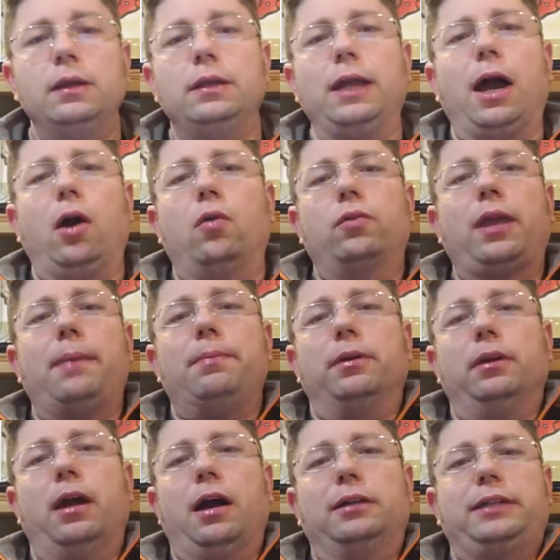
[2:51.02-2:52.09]
Y'all keep What's
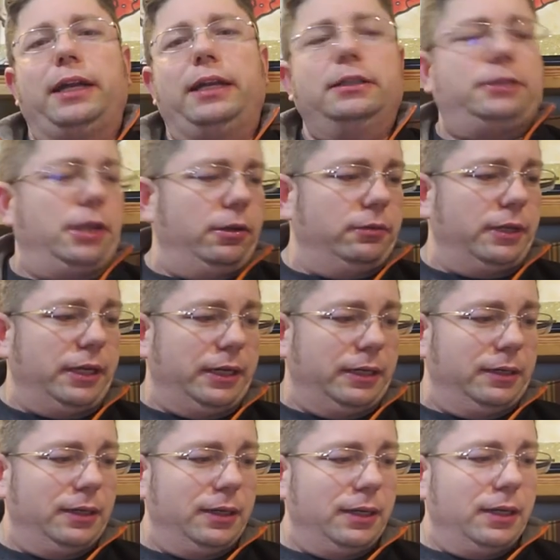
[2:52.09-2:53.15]
it locked in and tuned
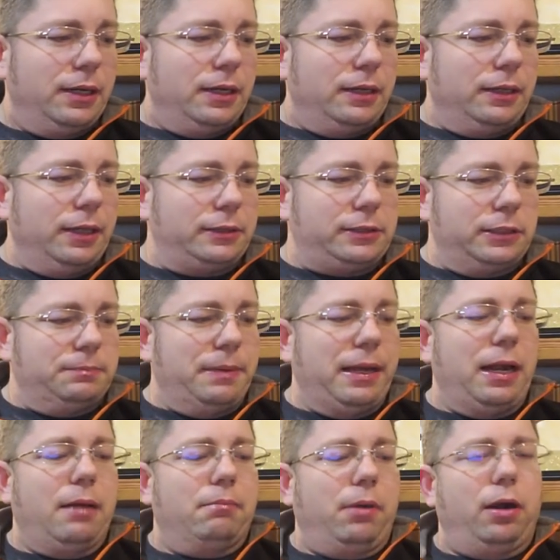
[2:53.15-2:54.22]
in. To becoming a this has been
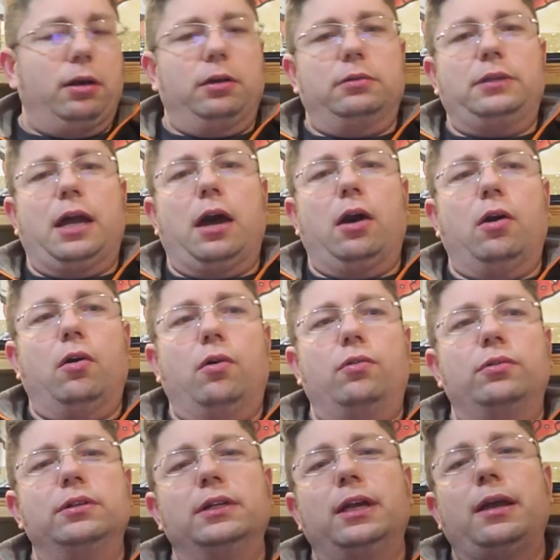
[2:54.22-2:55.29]
a
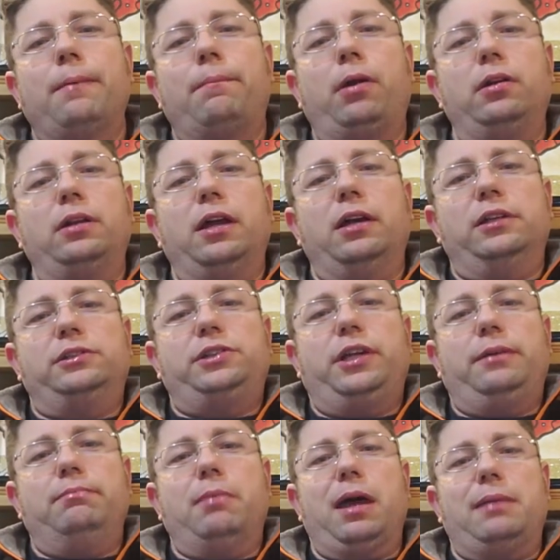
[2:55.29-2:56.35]
MerlDog
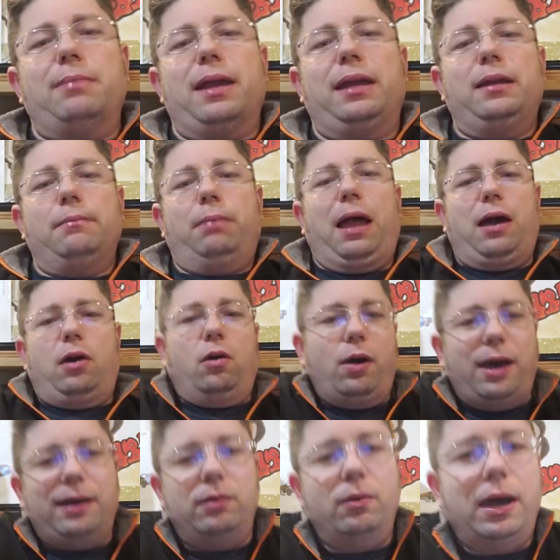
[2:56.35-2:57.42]
production, baby. Blah,
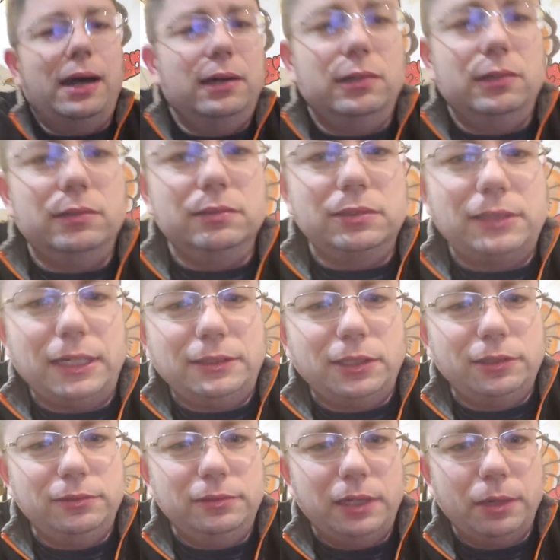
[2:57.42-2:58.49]
blah, blah. Stay tuned.